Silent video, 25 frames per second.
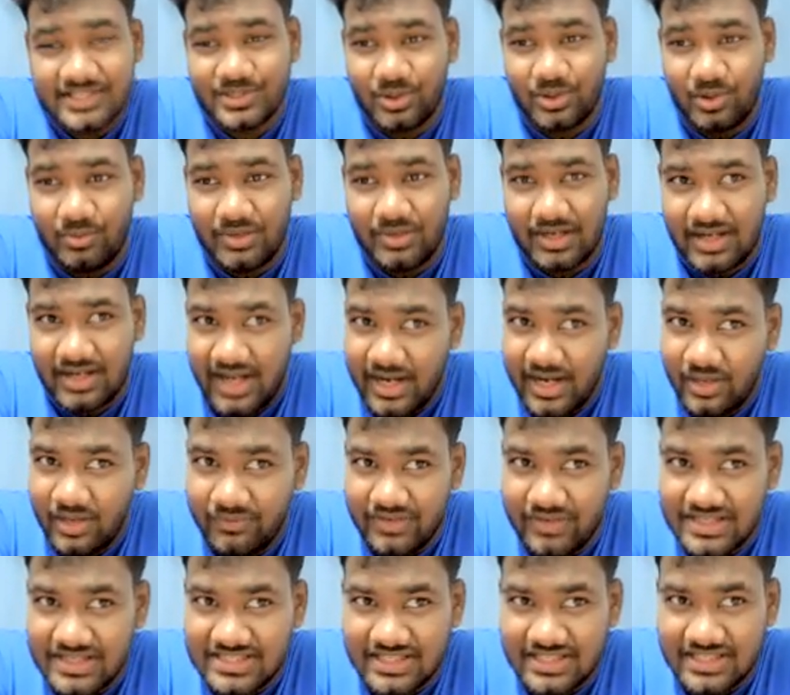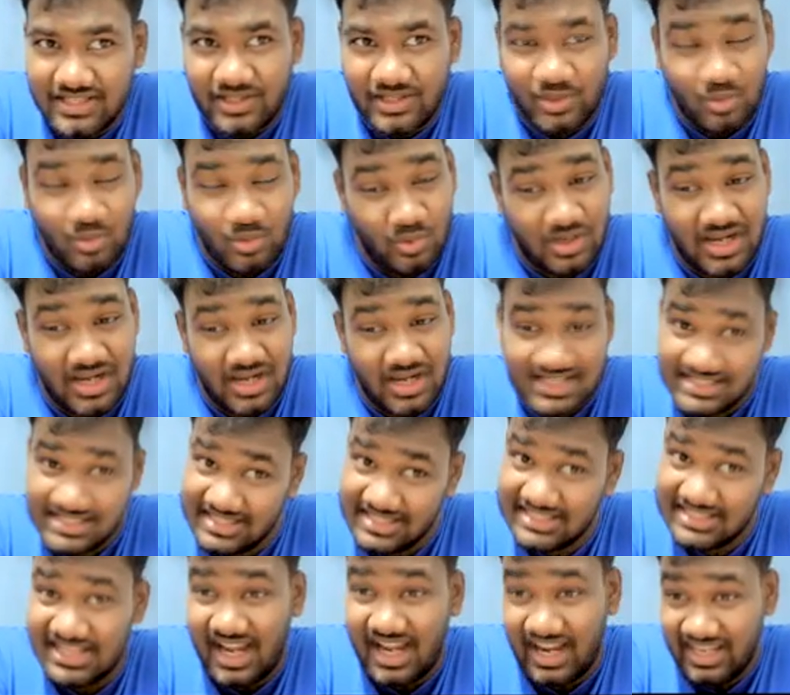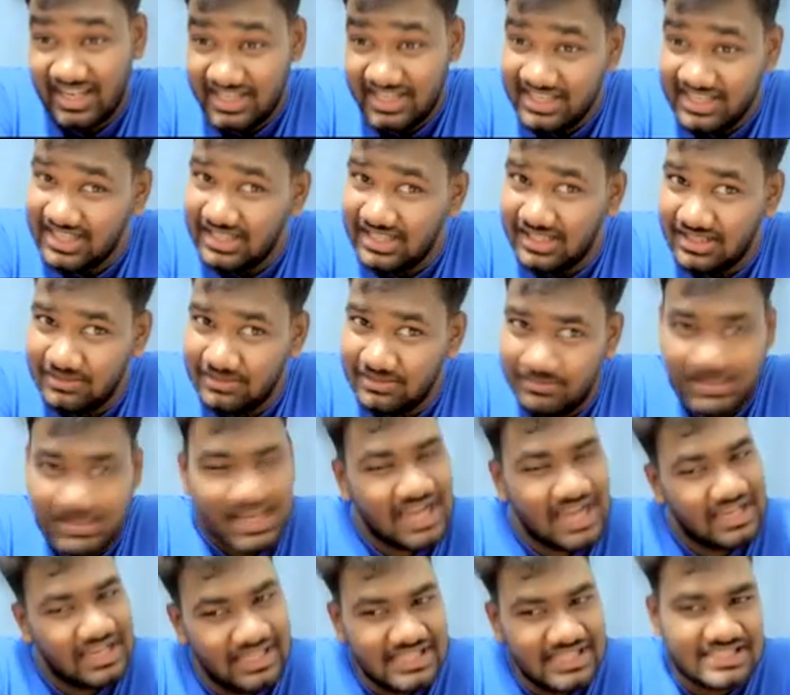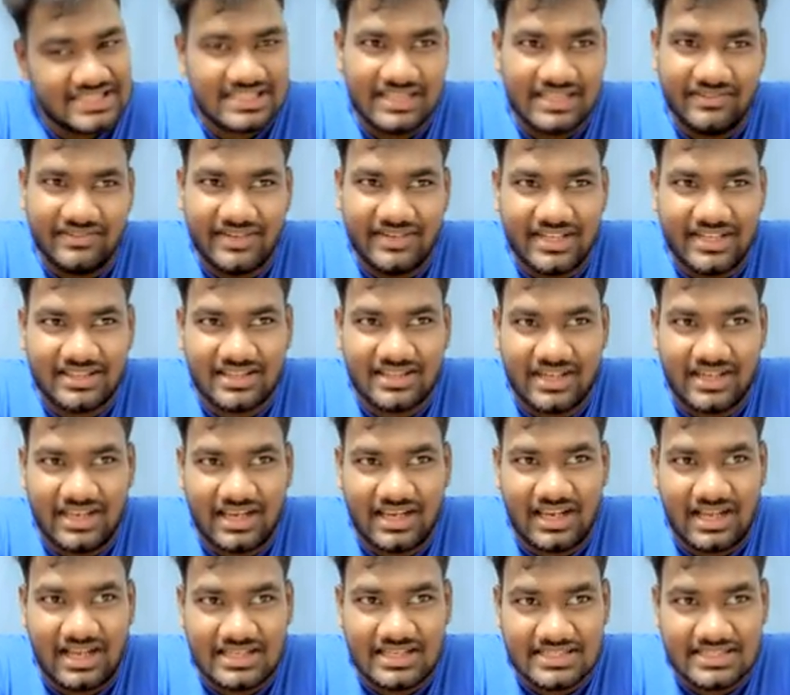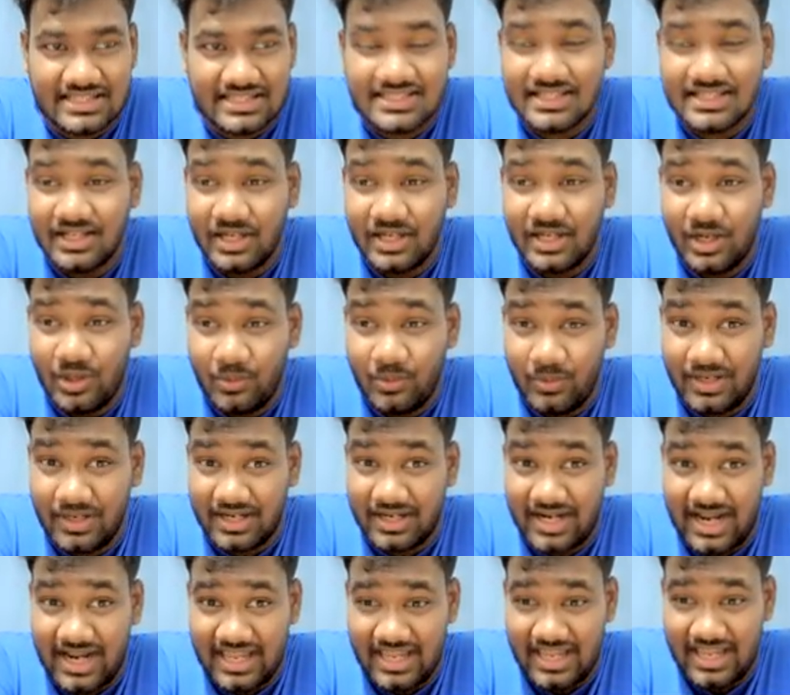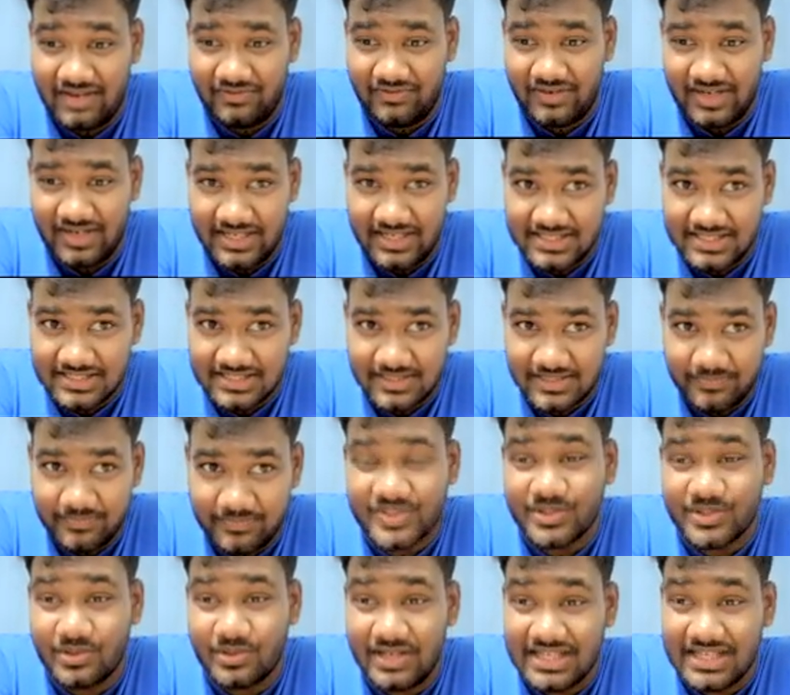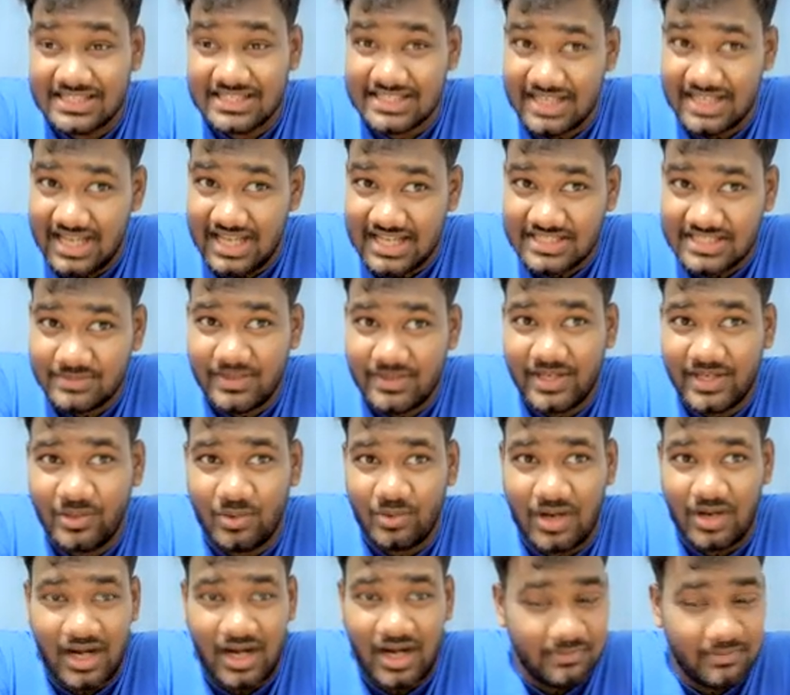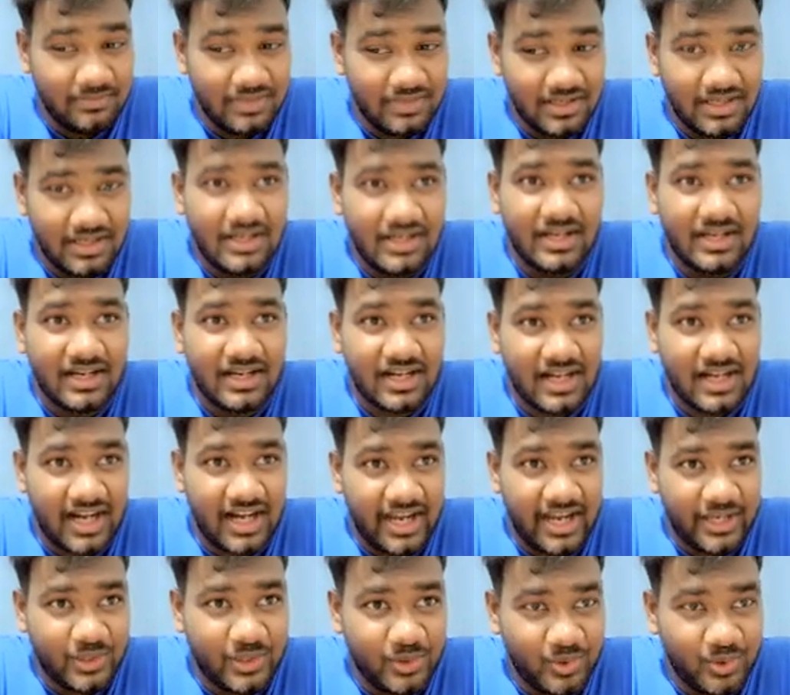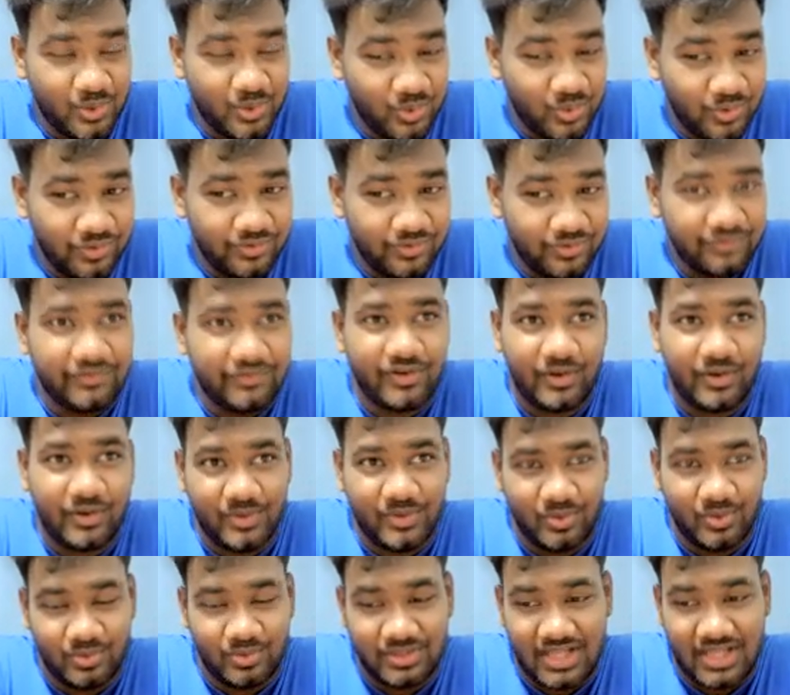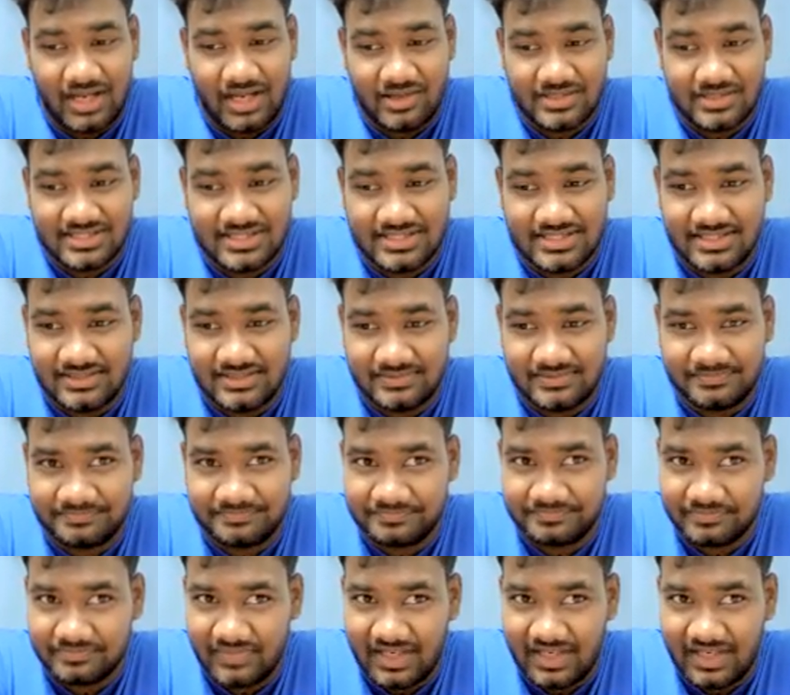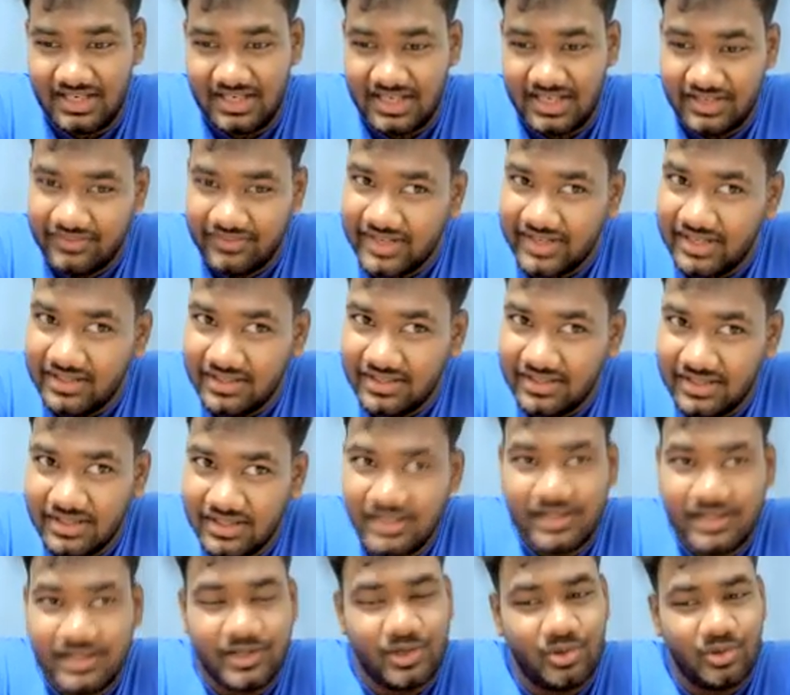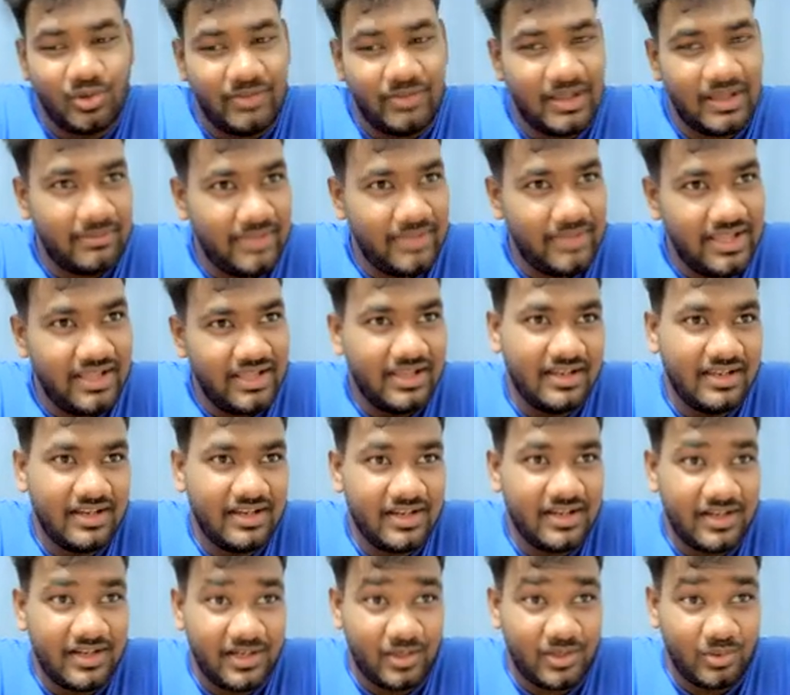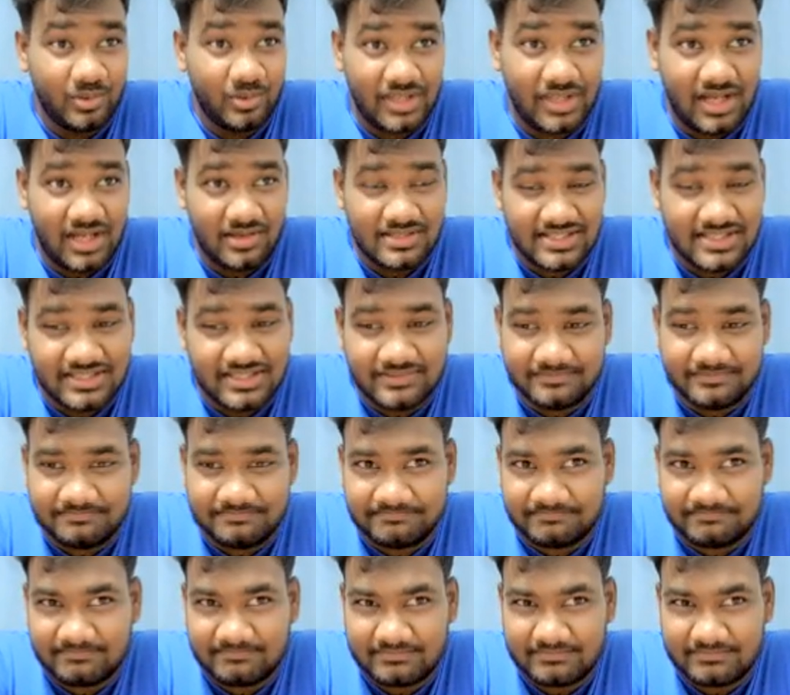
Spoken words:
So we'll try to finish in 2 classes ideal, but at least even in 3 classes, we'll try and finish. So next class when you come, try to do from 2011 to maybe 2000,